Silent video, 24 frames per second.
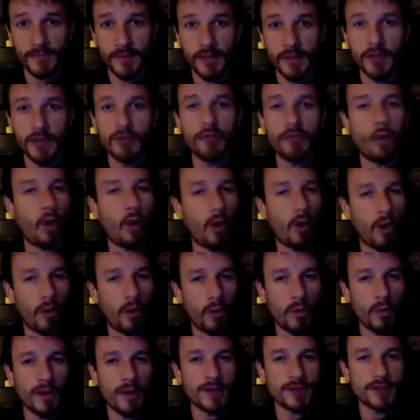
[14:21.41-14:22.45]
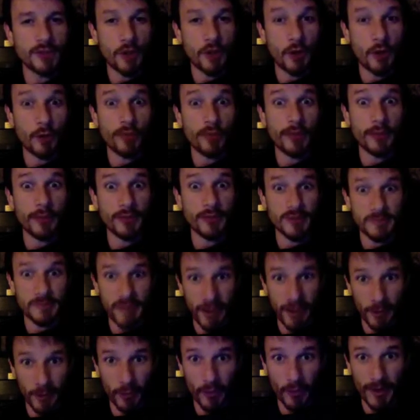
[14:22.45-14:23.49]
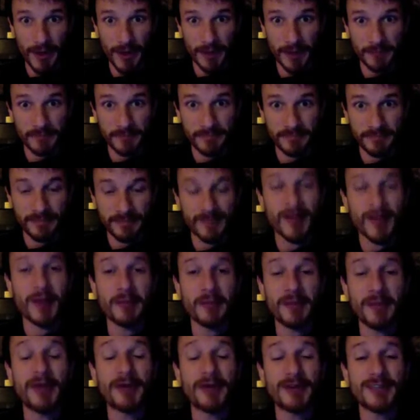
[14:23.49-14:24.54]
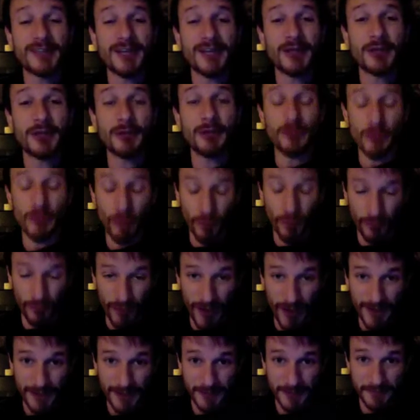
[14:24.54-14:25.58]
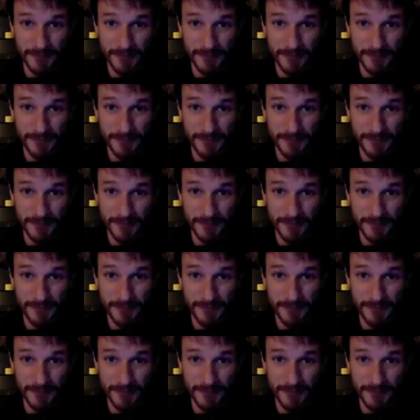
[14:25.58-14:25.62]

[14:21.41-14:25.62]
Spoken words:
You've always known there was a better way. I'm here to tell you you were right.